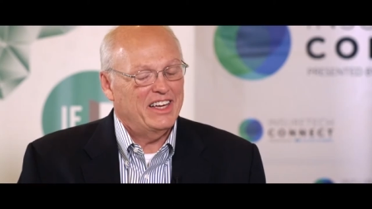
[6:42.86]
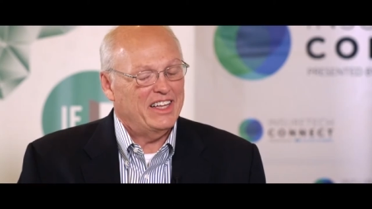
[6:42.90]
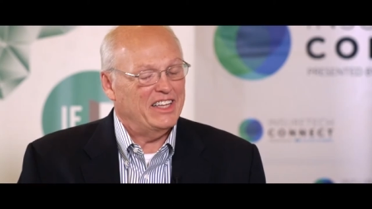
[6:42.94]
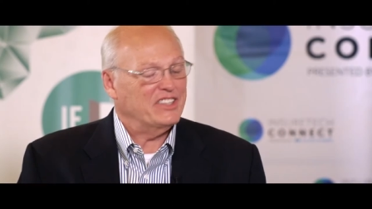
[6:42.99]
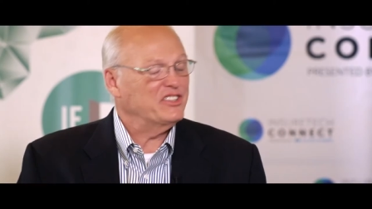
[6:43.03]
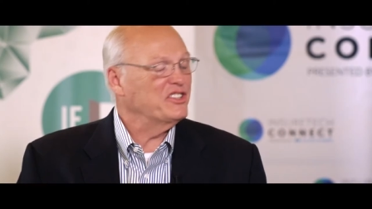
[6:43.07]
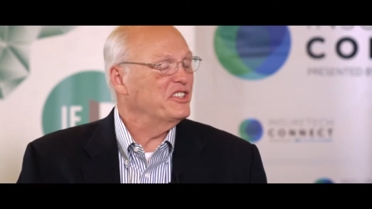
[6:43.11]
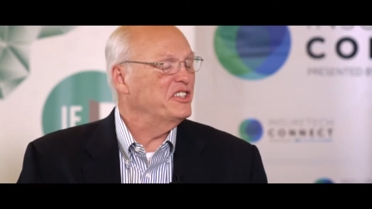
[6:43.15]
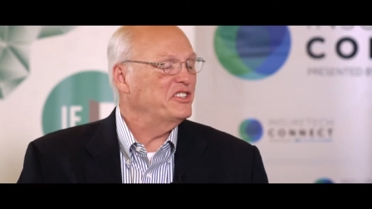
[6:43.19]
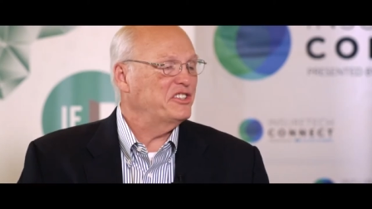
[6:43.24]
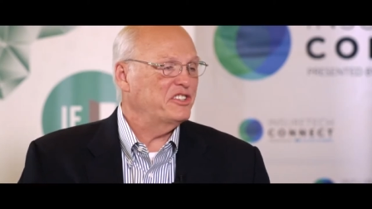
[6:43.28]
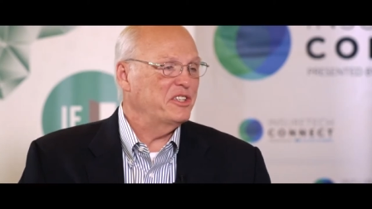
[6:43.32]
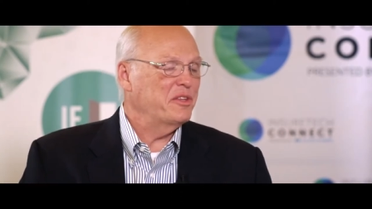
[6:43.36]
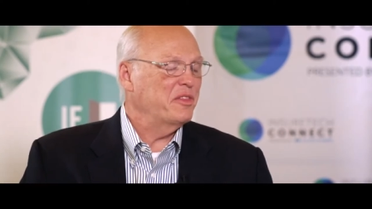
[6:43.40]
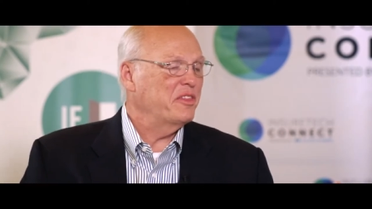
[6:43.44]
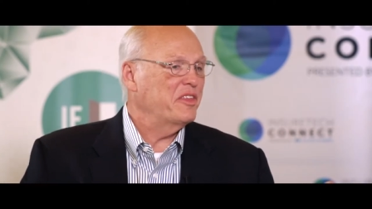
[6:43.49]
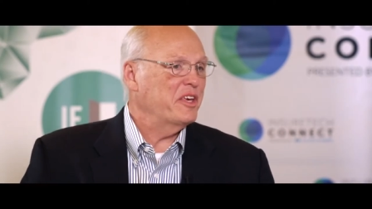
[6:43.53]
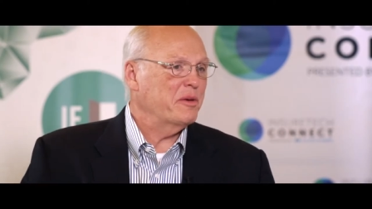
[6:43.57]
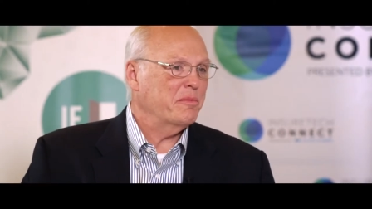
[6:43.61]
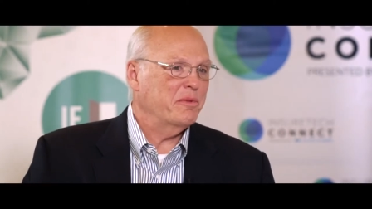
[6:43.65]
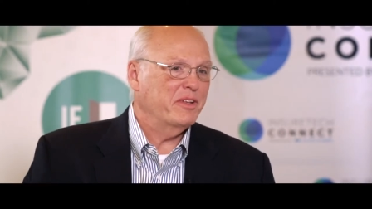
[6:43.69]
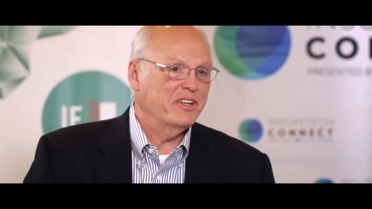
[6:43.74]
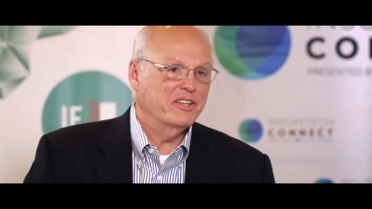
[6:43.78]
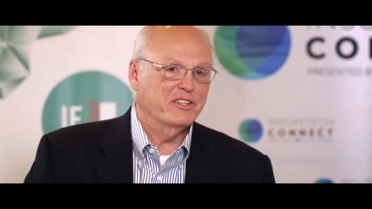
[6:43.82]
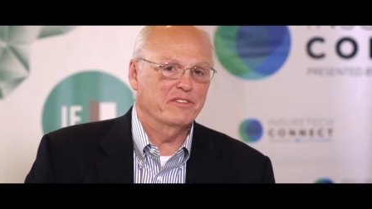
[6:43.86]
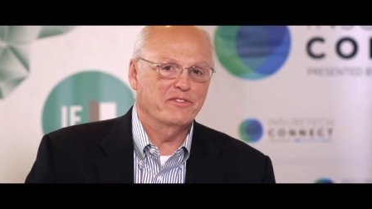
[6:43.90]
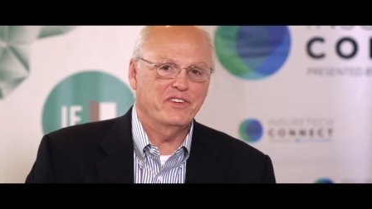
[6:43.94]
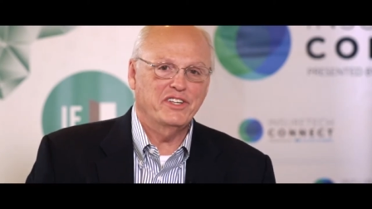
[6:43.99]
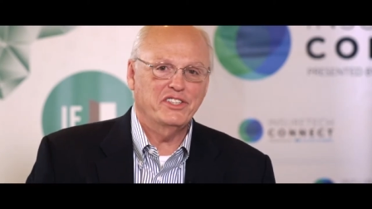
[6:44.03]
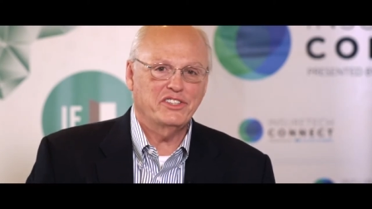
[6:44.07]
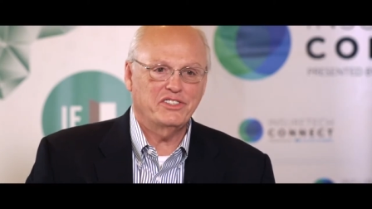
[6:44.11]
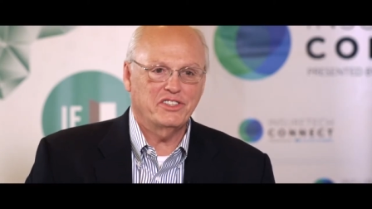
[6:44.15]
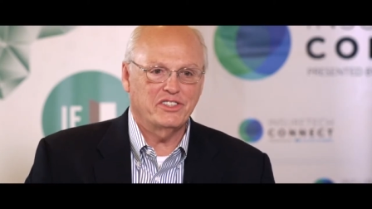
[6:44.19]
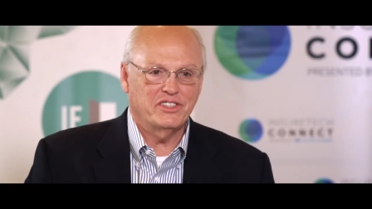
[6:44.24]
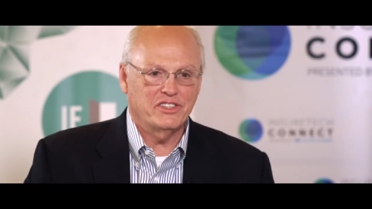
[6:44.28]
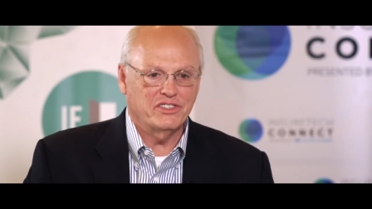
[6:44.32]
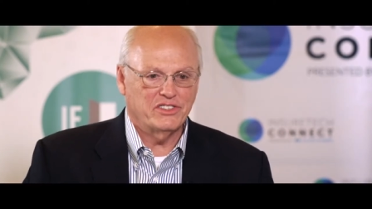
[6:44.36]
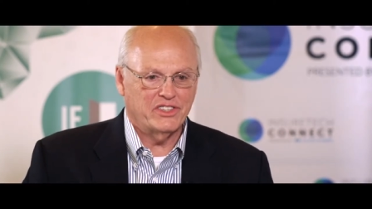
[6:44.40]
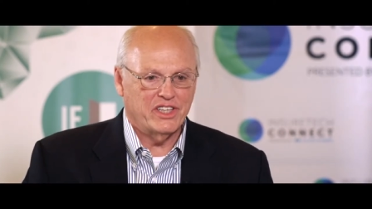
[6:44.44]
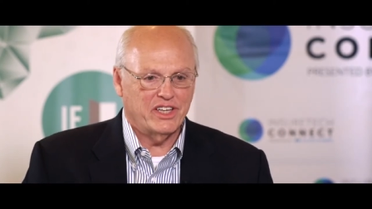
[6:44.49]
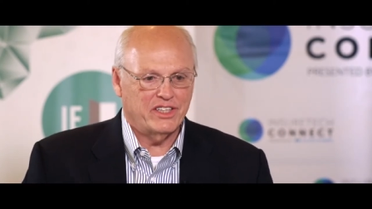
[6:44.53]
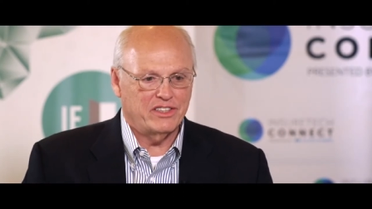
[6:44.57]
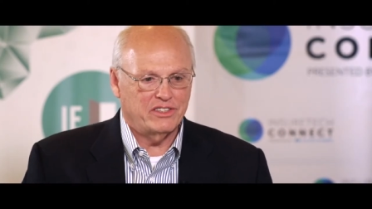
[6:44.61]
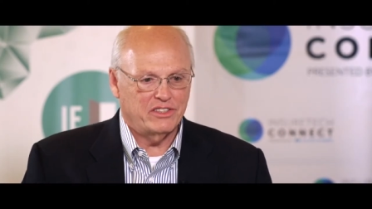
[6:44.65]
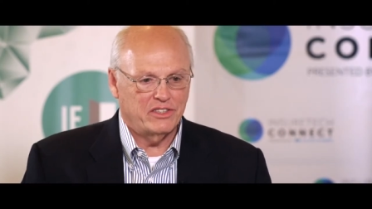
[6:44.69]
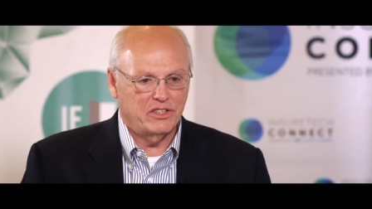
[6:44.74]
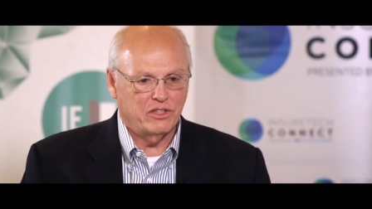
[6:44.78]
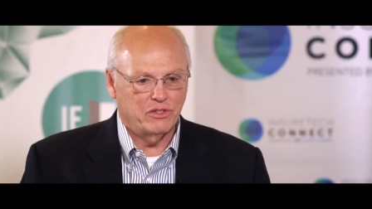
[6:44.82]
That's an interesting thing about innovation is
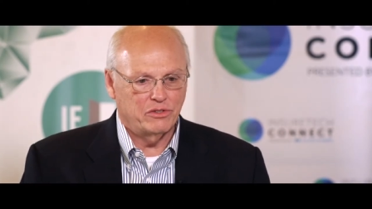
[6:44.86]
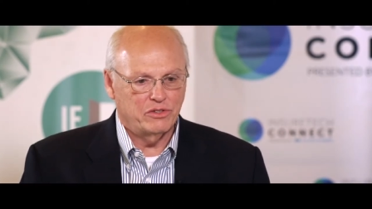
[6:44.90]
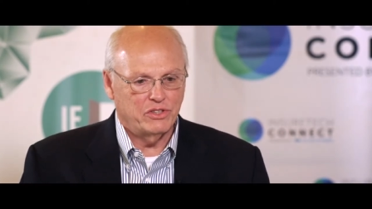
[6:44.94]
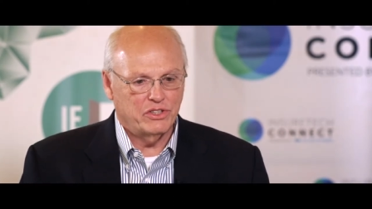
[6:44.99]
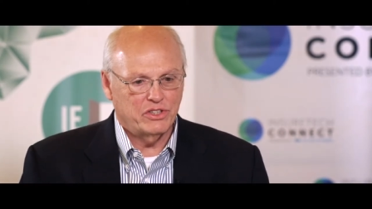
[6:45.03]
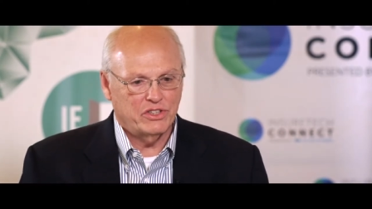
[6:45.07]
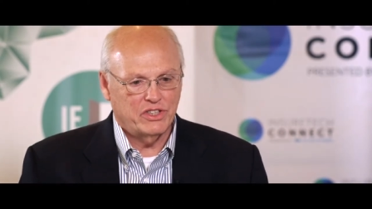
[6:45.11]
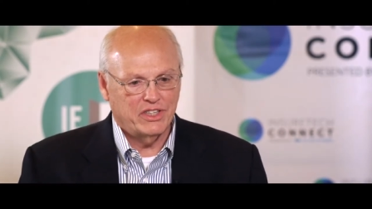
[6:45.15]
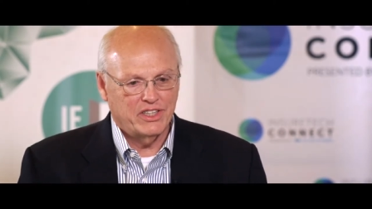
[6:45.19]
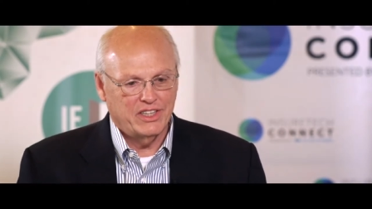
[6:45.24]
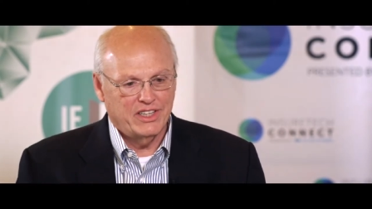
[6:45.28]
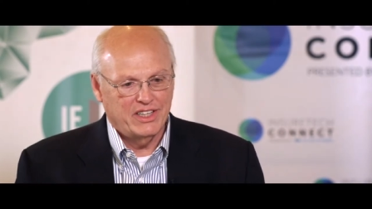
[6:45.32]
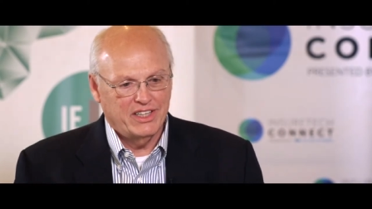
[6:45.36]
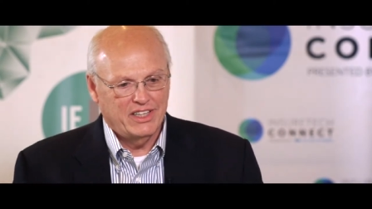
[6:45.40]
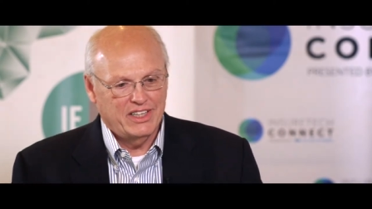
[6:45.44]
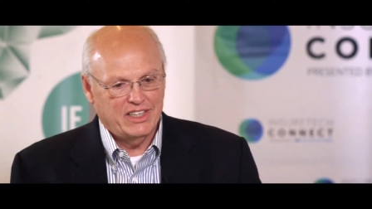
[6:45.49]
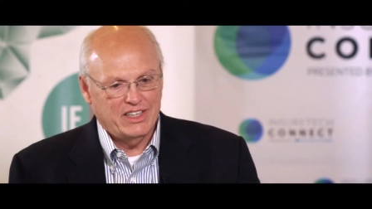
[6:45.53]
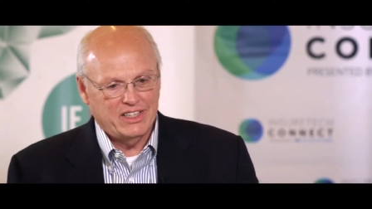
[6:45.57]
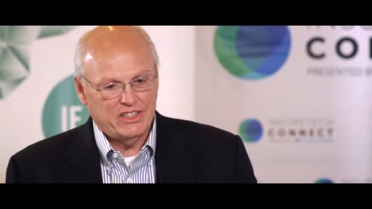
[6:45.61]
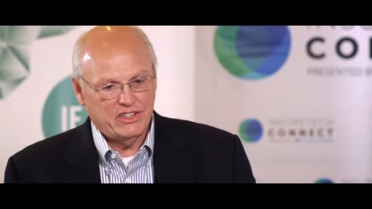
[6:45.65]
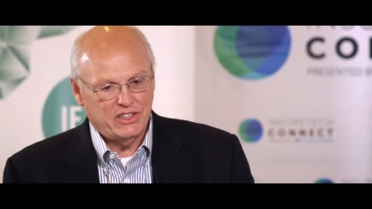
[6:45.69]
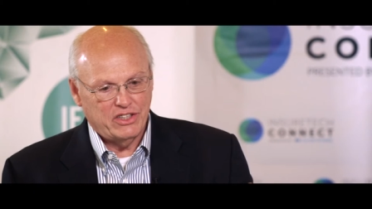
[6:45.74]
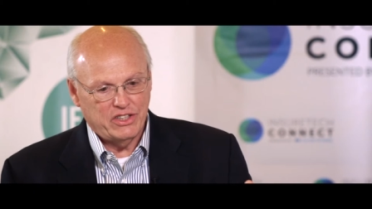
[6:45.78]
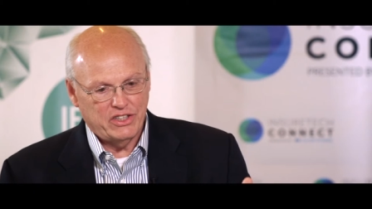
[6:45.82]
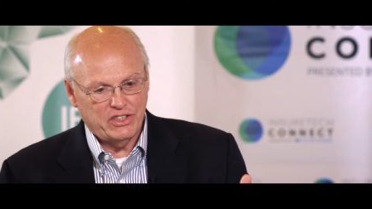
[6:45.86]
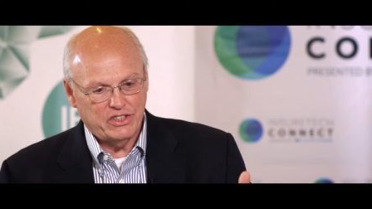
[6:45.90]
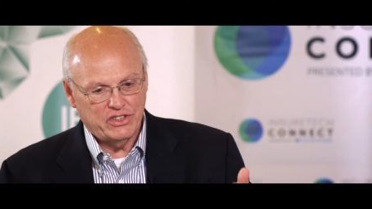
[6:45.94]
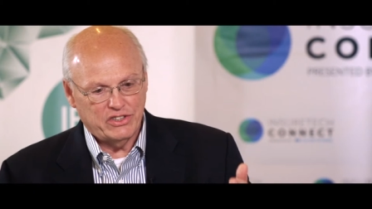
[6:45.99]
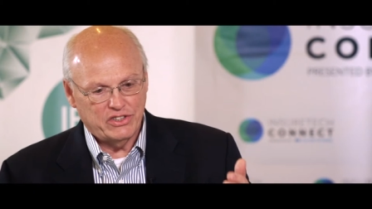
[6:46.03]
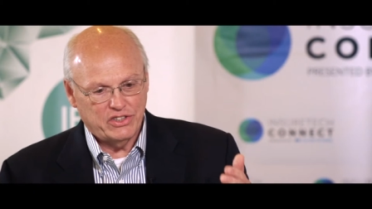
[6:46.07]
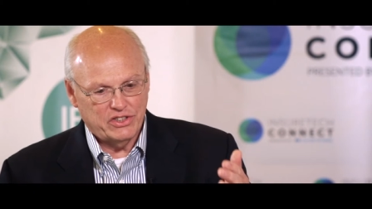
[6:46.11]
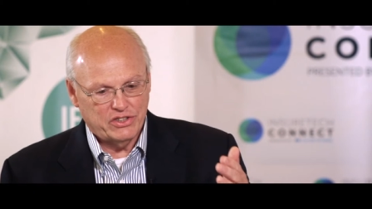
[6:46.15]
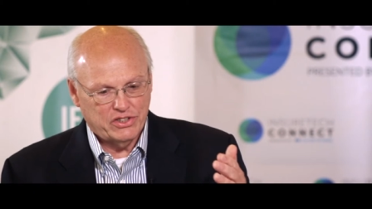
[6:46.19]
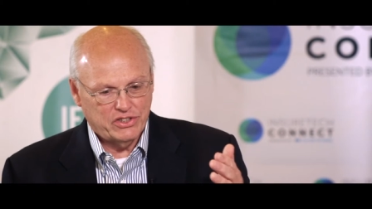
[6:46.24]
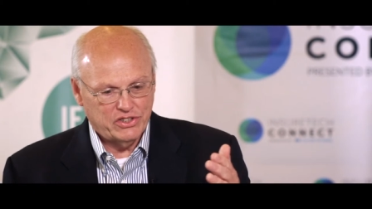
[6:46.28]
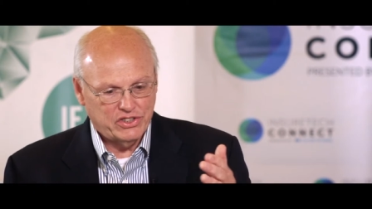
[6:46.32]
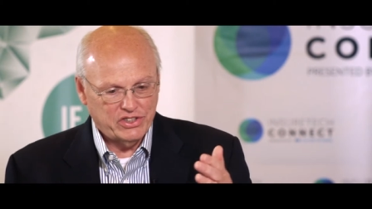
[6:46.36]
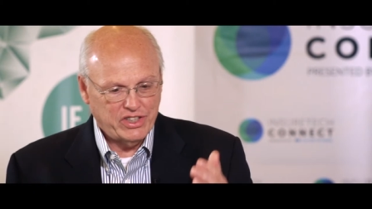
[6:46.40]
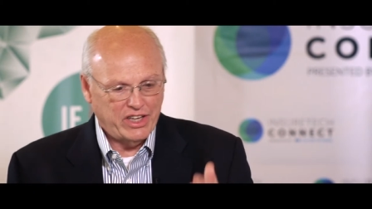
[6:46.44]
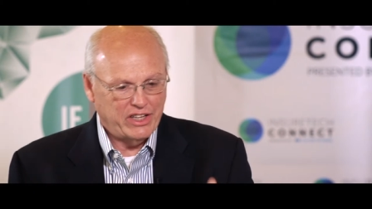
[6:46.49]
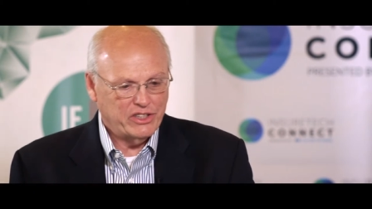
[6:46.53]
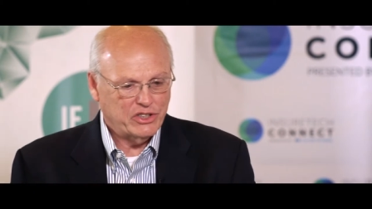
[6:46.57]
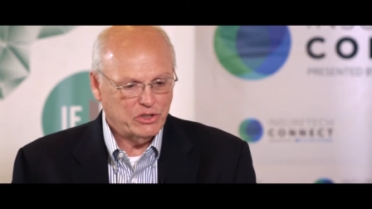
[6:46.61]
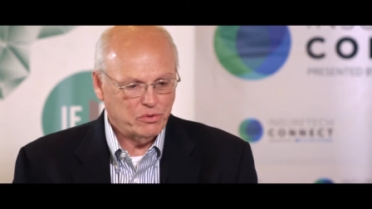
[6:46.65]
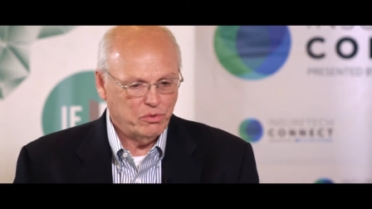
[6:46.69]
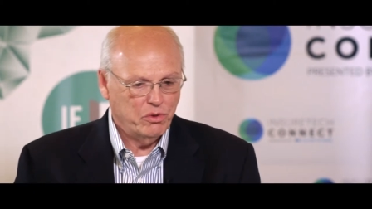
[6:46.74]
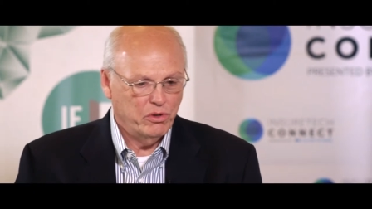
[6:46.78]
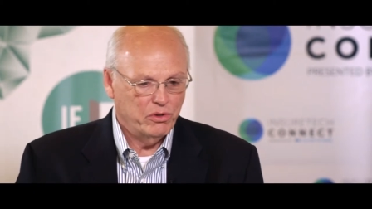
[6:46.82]
that, you know, the
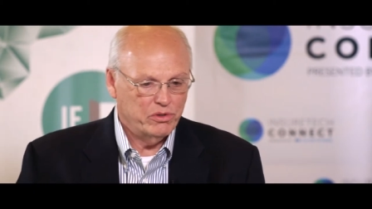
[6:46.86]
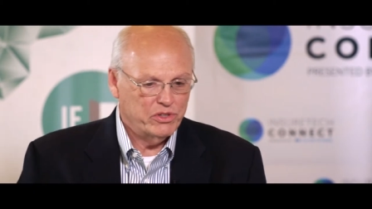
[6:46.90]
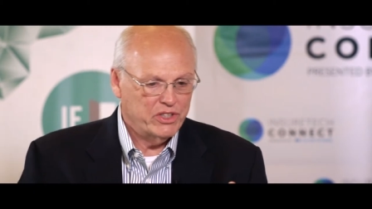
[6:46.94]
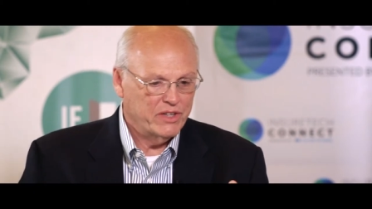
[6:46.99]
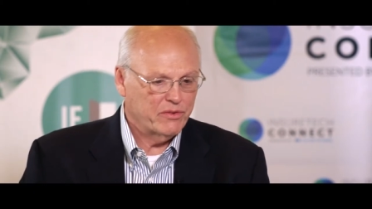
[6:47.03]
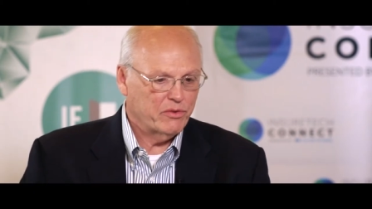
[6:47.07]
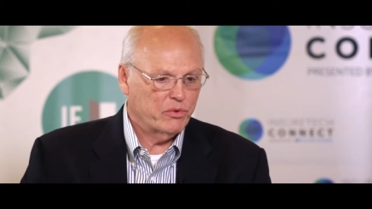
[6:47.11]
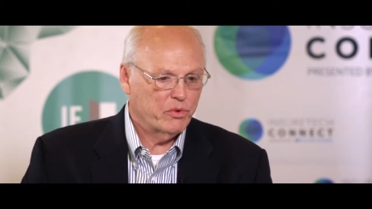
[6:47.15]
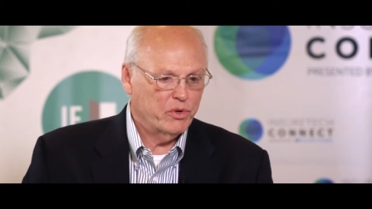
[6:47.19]
status quo never